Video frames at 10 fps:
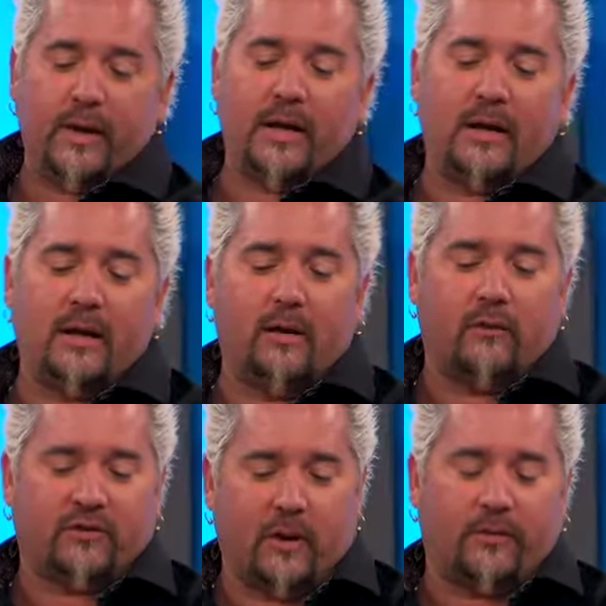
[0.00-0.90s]
be
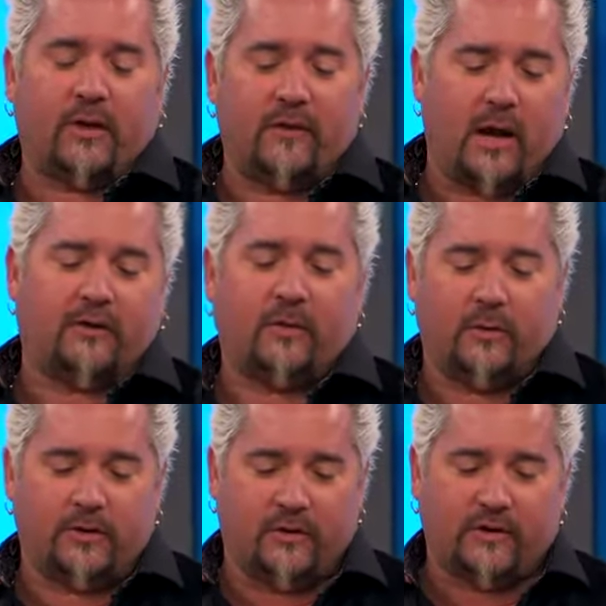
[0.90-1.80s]
something, if you had
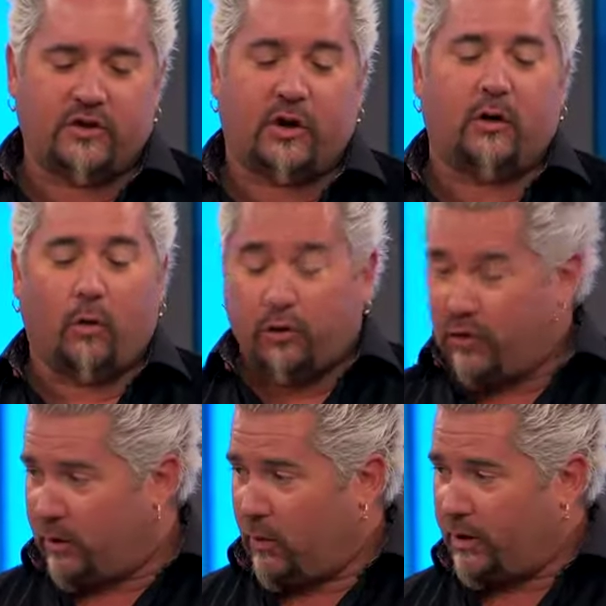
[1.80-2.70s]
someone that's vegetarian or
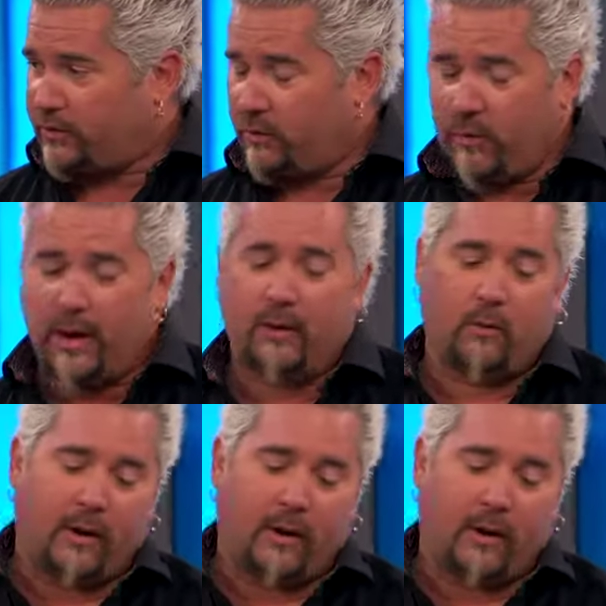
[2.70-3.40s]
trying to watch their weight,